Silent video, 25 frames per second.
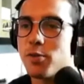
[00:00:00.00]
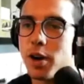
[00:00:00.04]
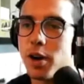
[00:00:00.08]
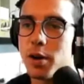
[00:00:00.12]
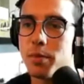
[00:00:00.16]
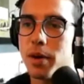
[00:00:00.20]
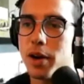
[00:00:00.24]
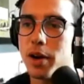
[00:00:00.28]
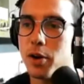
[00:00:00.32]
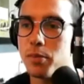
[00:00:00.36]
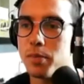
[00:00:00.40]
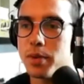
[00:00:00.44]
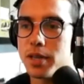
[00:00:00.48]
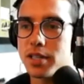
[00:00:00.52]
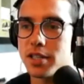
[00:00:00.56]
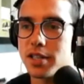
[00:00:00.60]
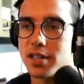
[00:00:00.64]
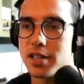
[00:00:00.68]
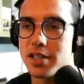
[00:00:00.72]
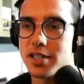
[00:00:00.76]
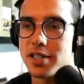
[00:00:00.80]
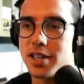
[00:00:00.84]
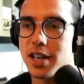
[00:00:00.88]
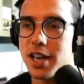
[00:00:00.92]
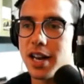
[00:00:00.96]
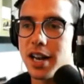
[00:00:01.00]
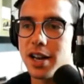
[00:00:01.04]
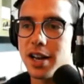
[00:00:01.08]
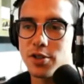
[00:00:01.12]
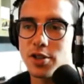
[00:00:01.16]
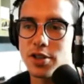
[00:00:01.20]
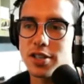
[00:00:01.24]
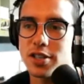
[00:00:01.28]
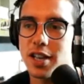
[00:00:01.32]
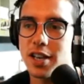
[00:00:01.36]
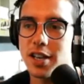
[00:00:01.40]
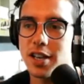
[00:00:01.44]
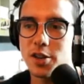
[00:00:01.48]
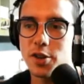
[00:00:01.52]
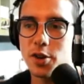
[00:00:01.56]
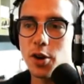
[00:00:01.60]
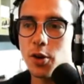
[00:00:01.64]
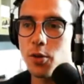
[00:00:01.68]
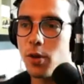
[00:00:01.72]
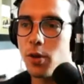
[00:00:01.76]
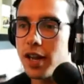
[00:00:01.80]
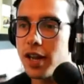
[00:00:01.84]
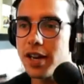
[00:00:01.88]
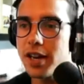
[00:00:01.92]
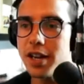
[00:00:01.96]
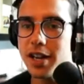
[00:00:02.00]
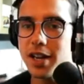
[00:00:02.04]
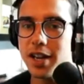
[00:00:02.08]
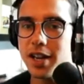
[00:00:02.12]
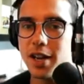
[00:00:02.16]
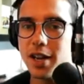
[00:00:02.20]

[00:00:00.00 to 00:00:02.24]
run my own business. And I was just like, you know what?